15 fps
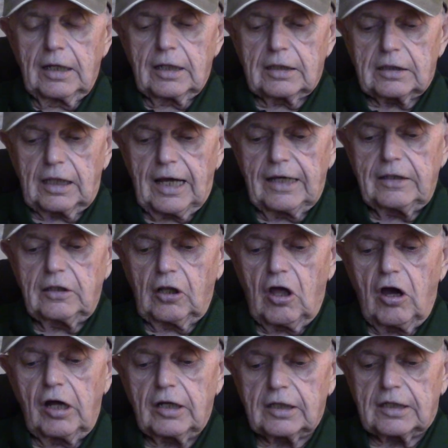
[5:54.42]
Clyde
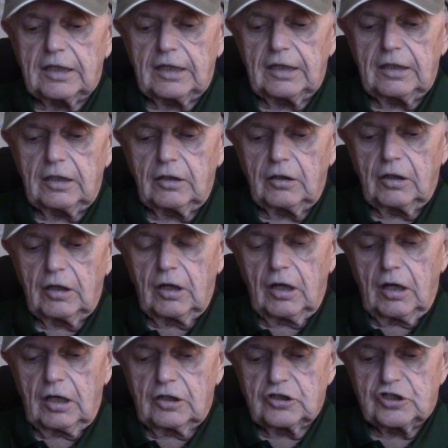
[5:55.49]
Lonicky
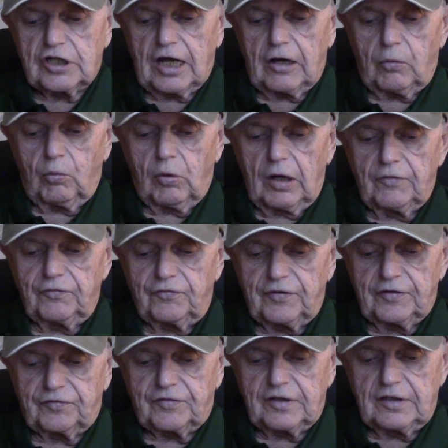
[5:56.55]
shot
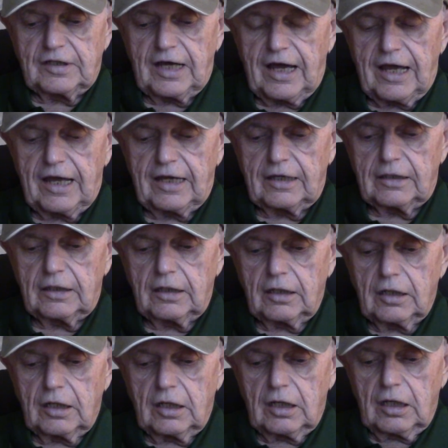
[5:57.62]
159
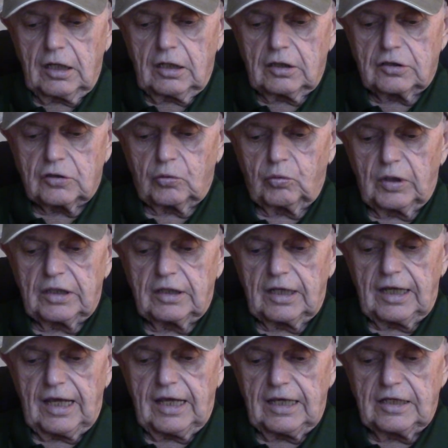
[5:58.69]
to win
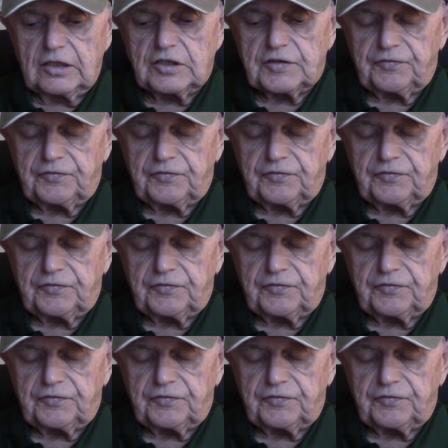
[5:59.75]
the age